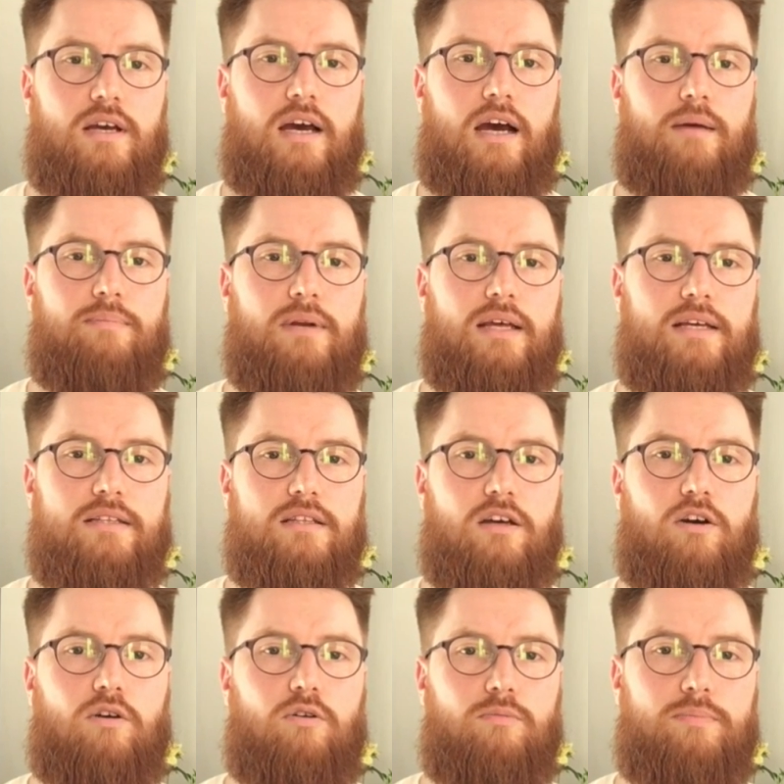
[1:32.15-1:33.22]
I played the
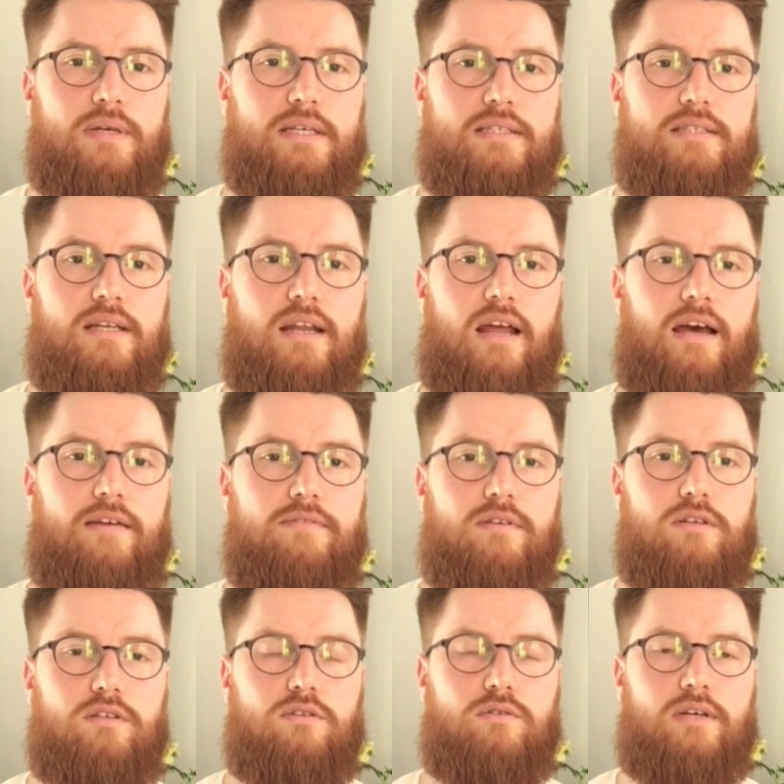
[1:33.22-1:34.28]
whole piece live
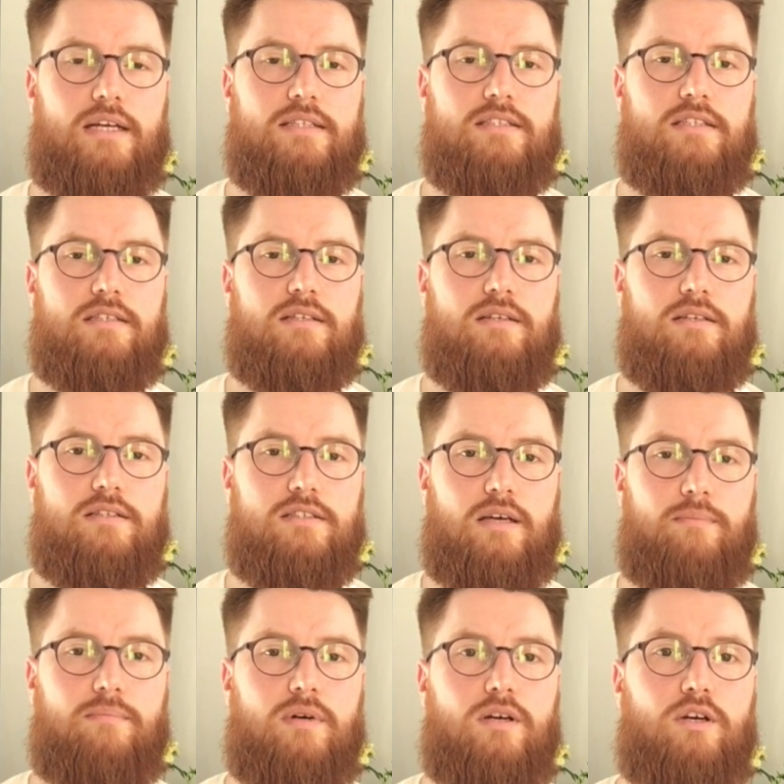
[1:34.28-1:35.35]
to get
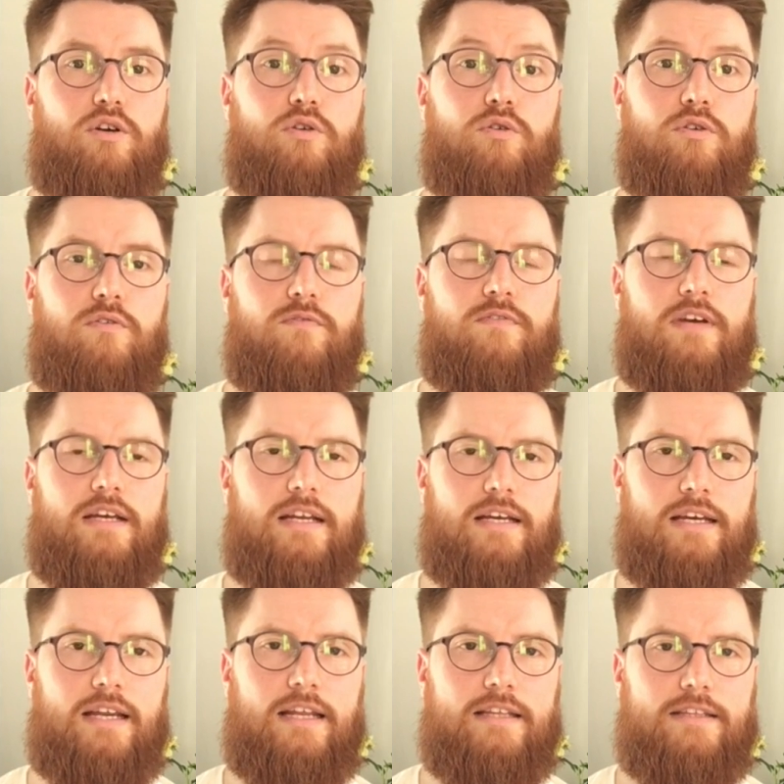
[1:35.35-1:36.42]
some good feeling
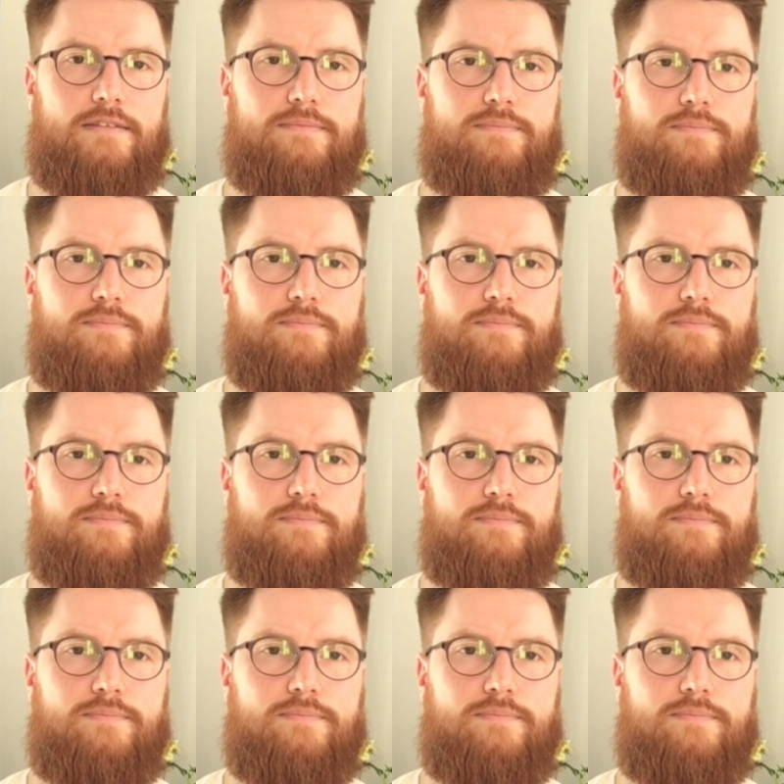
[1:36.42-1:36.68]
in it.